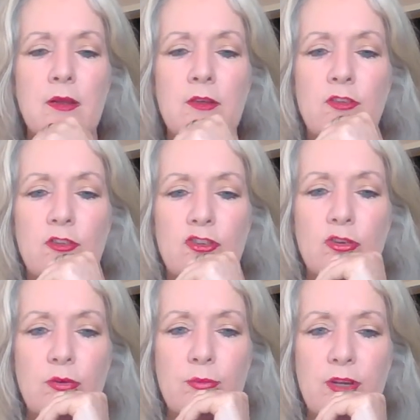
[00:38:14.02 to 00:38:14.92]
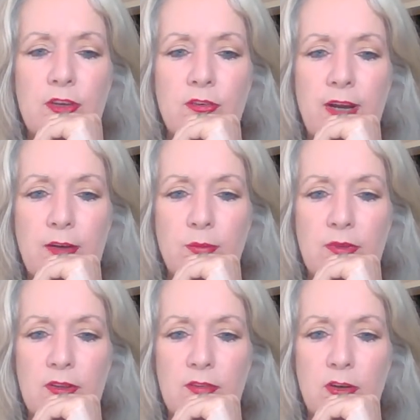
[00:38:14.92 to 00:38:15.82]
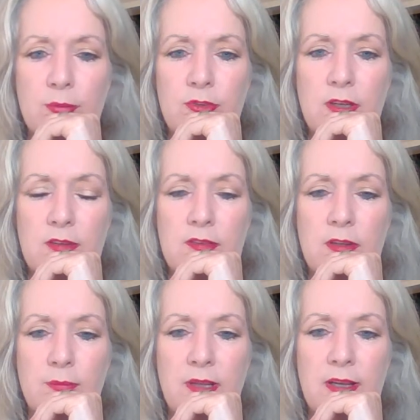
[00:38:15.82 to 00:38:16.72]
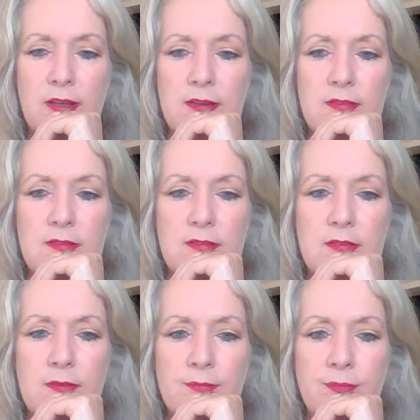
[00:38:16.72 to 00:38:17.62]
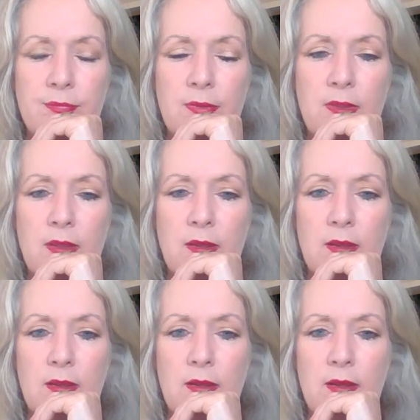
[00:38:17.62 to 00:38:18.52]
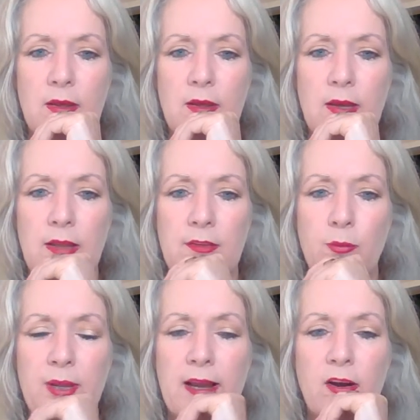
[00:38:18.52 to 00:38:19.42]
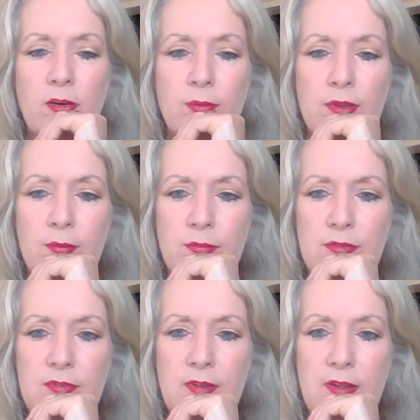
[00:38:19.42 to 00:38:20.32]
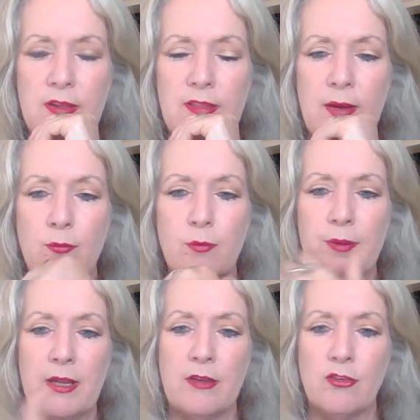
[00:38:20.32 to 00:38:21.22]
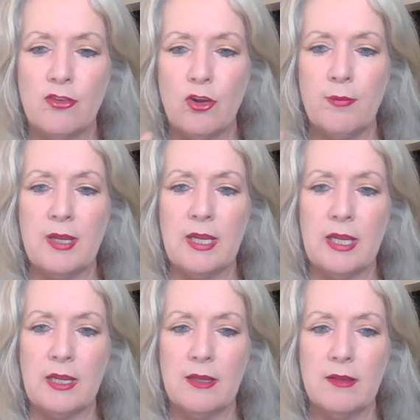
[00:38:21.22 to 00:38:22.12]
So the children will interact with these objects and playlists, and there'll be algorithms that will be determining